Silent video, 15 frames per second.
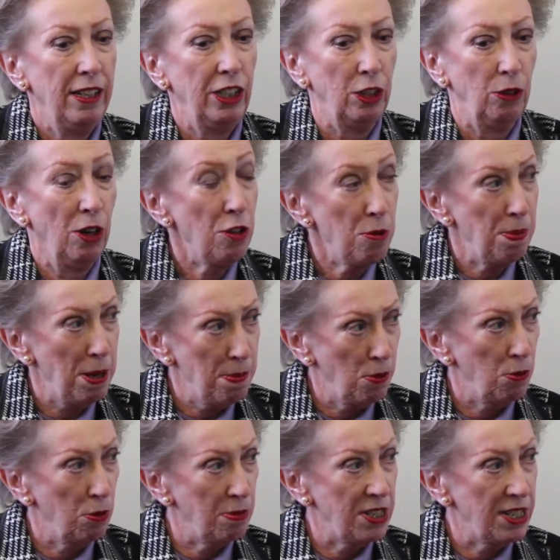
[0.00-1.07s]
You know, other people
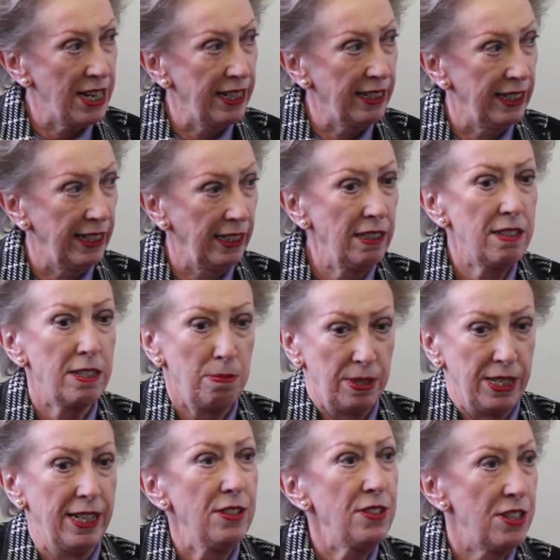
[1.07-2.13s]
will be standing.
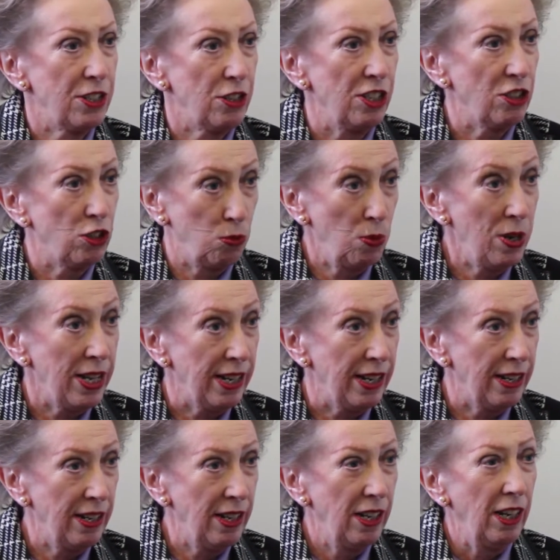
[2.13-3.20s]
Somebody else is going to win.
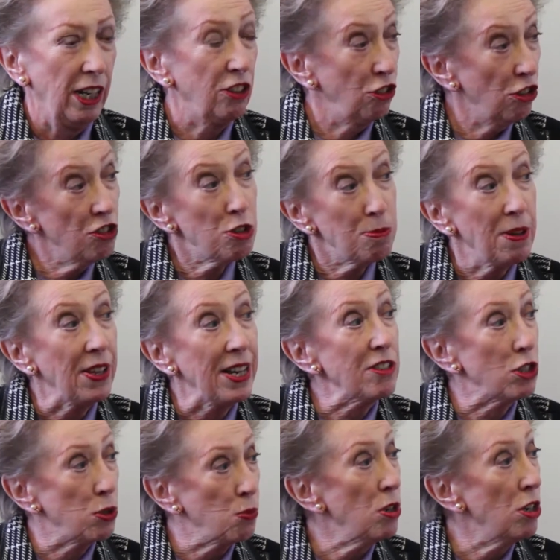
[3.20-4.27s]
And John Smith
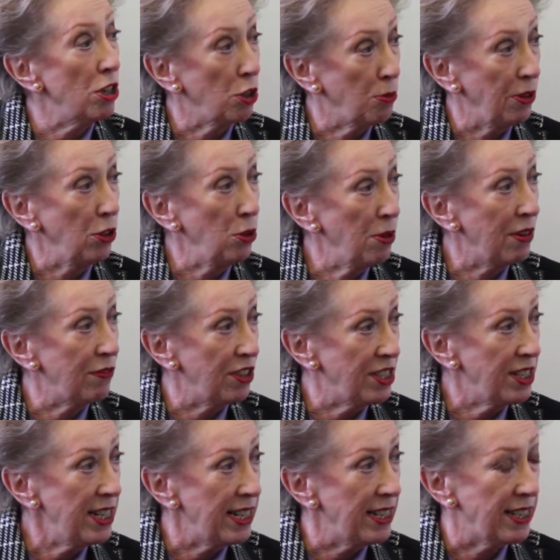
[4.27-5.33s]
has to work with whoever
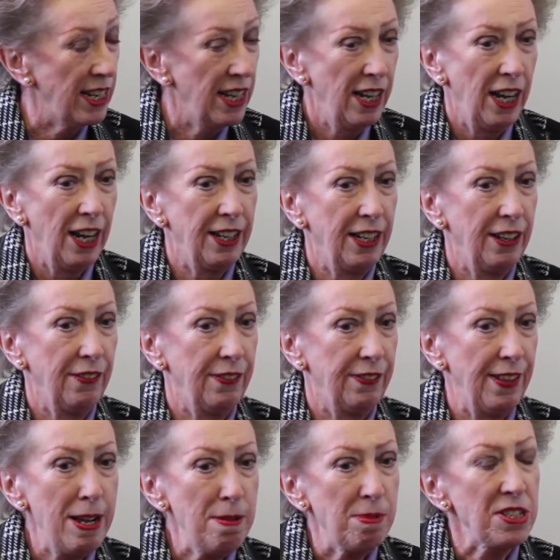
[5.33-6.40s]
it is, and
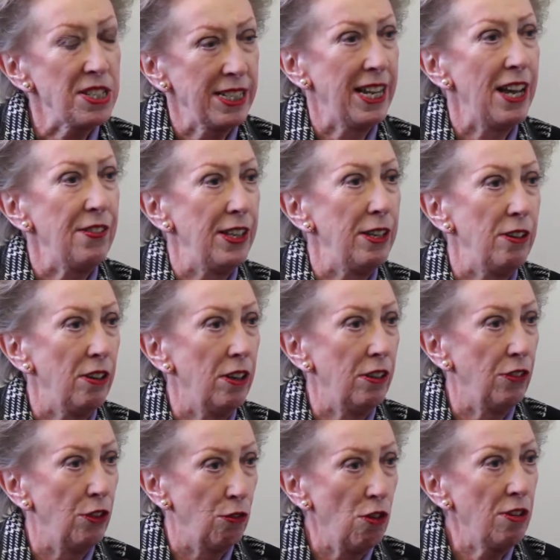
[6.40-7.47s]
they mustn't get
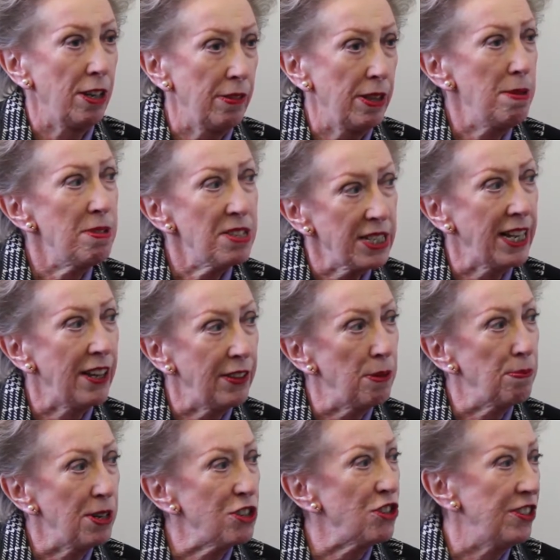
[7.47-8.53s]
they mustn't get the
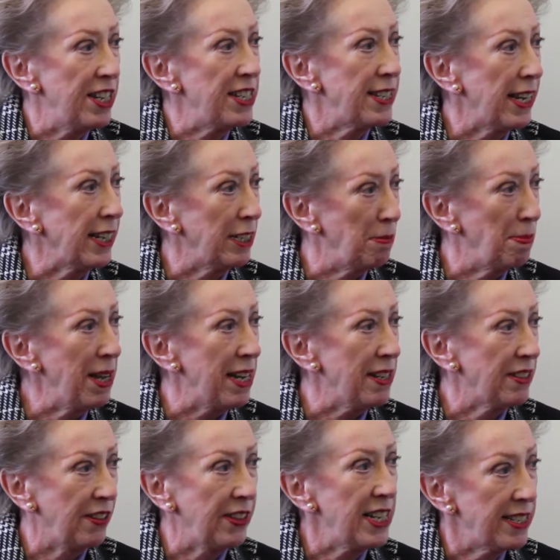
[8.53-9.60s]
impression they're second
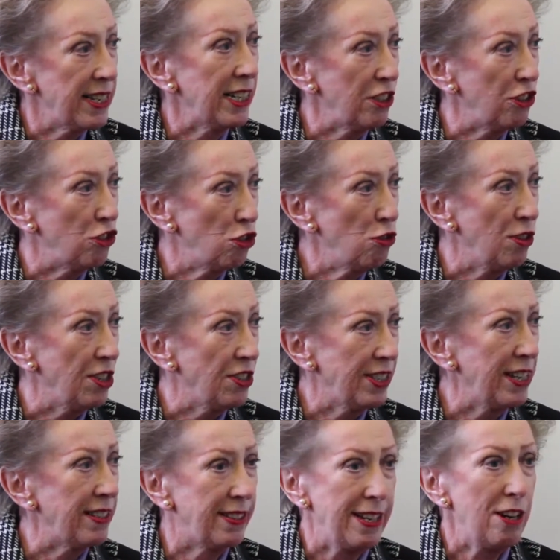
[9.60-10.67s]
best, that they're second choice.
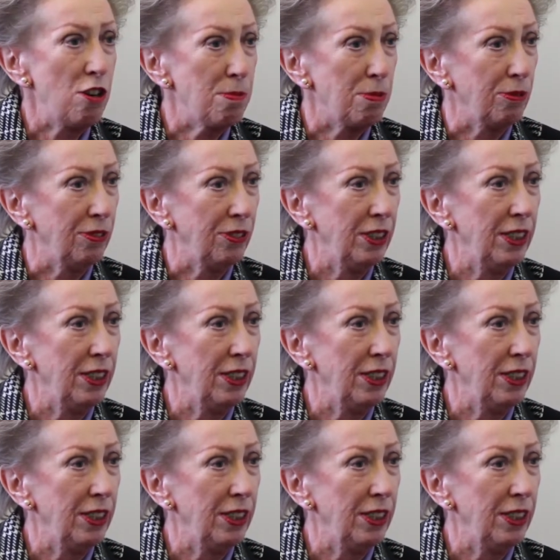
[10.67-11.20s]
That's terrible.